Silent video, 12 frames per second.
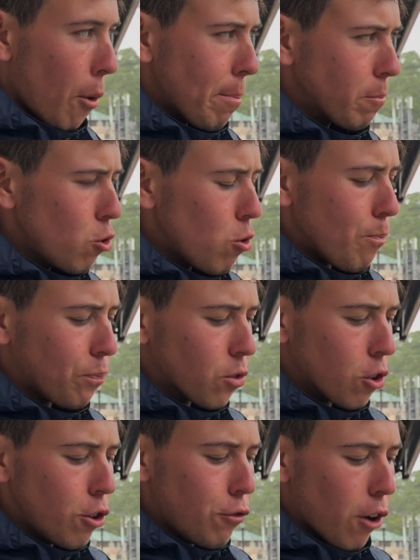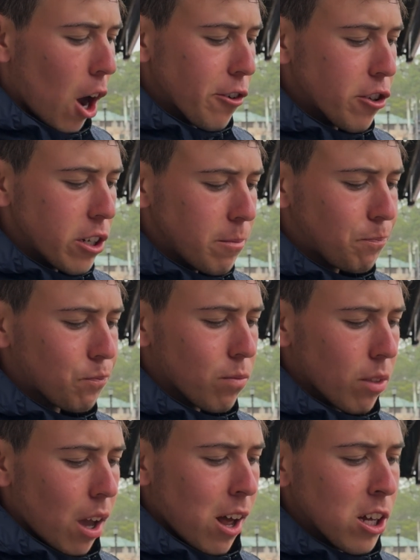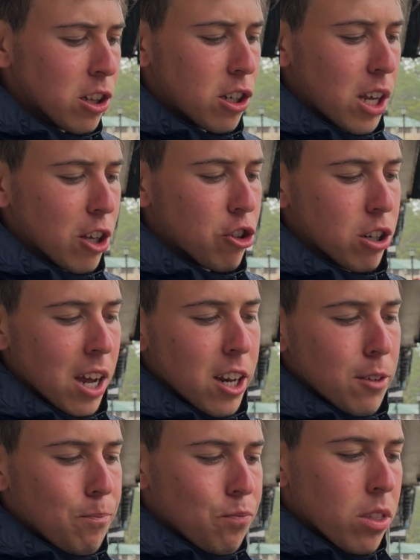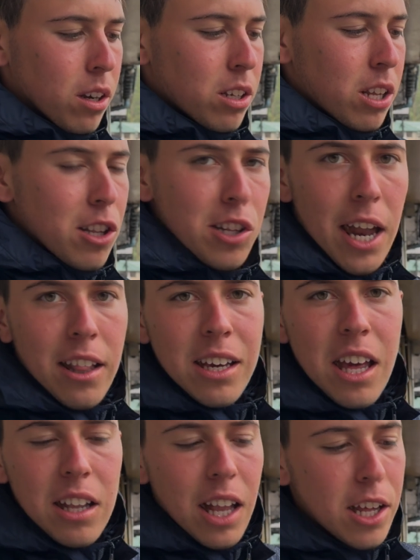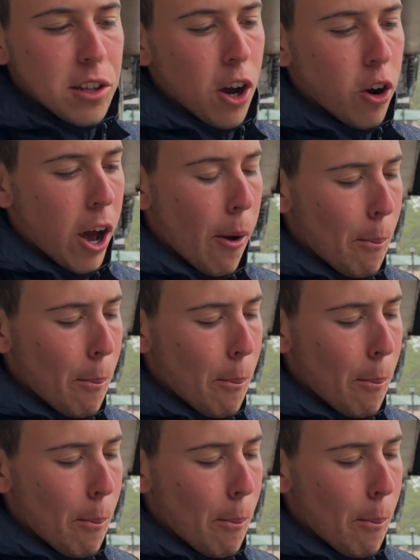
Oh, good frosting. I like the texture. It kind of tastes kind of like a glazed donut.